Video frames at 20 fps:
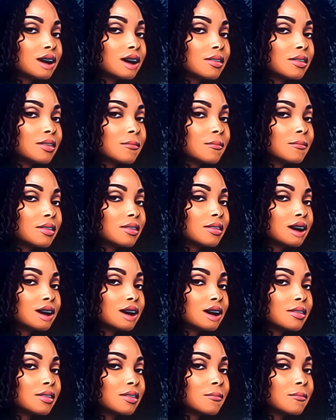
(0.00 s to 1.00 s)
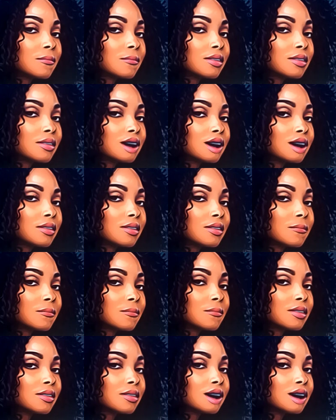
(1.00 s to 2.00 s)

and whatnot, but we didn't go all the way.